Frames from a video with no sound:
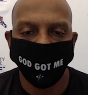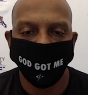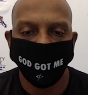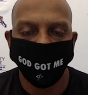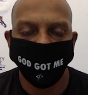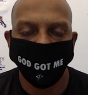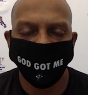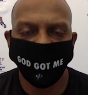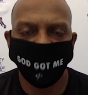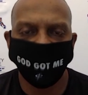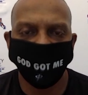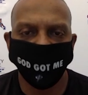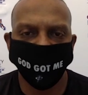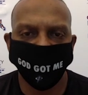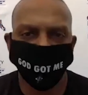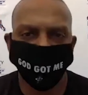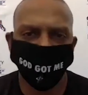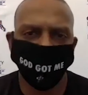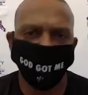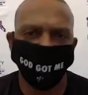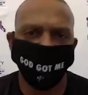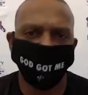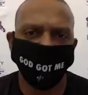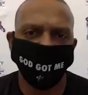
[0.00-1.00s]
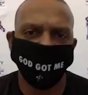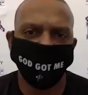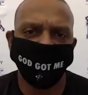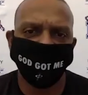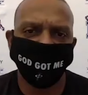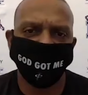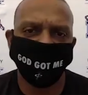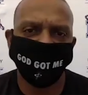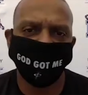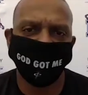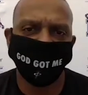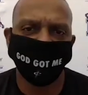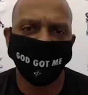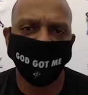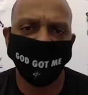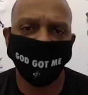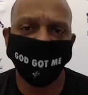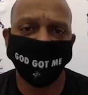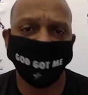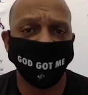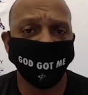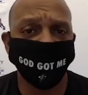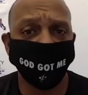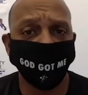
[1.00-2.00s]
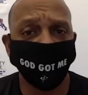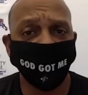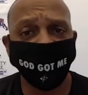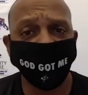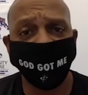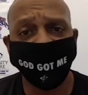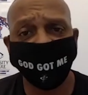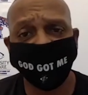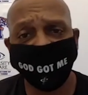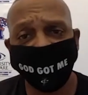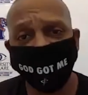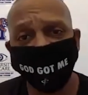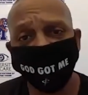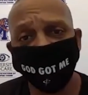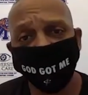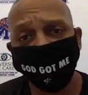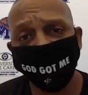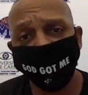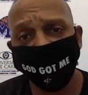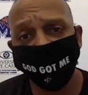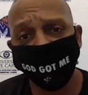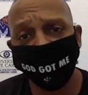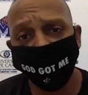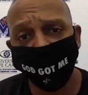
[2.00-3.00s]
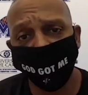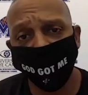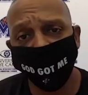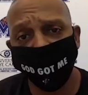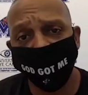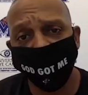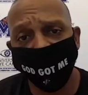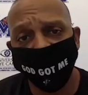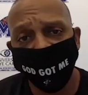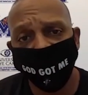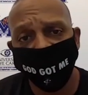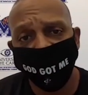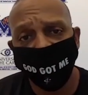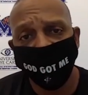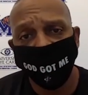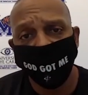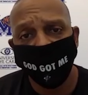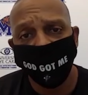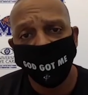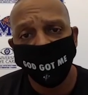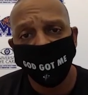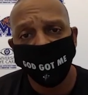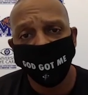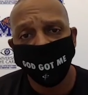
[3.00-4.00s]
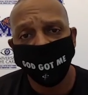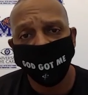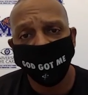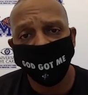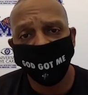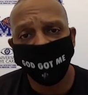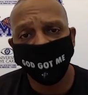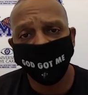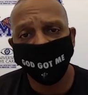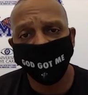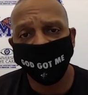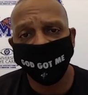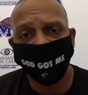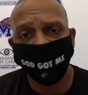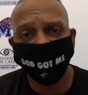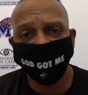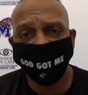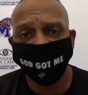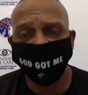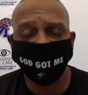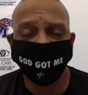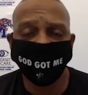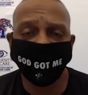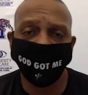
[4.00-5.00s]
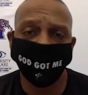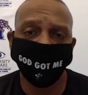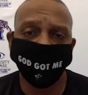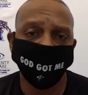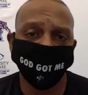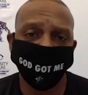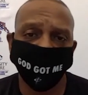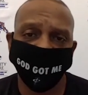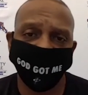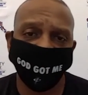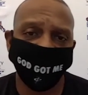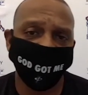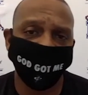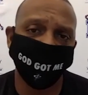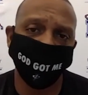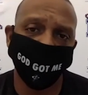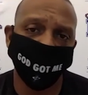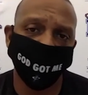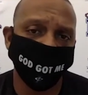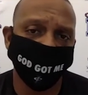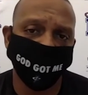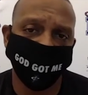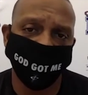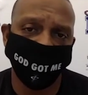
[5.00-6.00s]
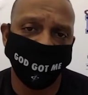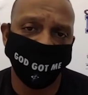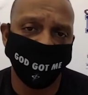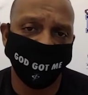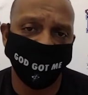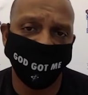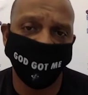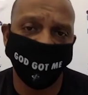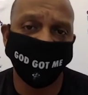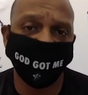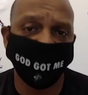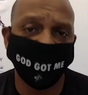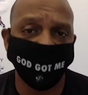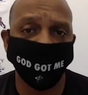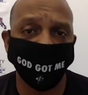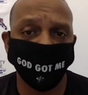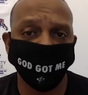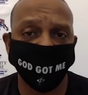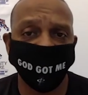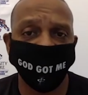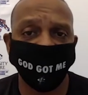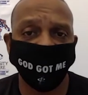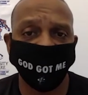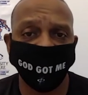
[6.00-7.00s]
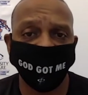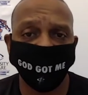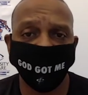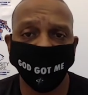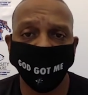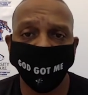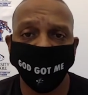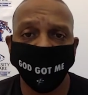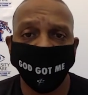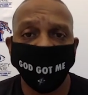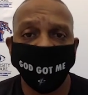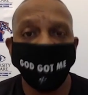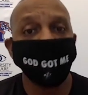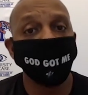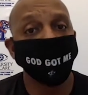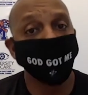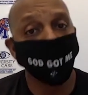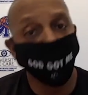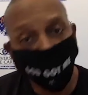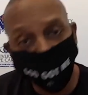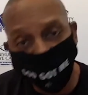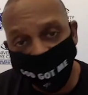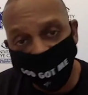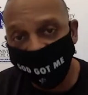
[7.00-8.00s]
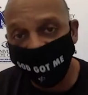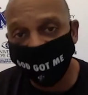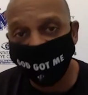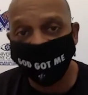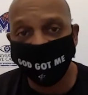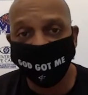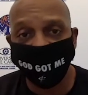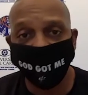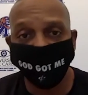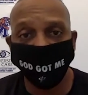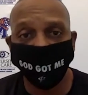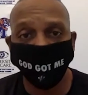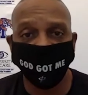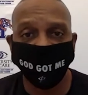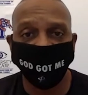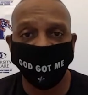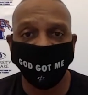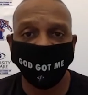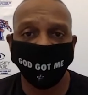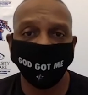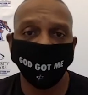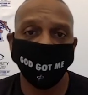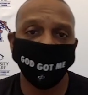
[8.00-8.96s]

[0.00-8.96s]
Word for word: Yeah, for sure. I mean, he, if he continues to play like that, he's going to be on the floor. Everybody else has to step up to the level. If he can step up to that level, Moussa has to step up to that level.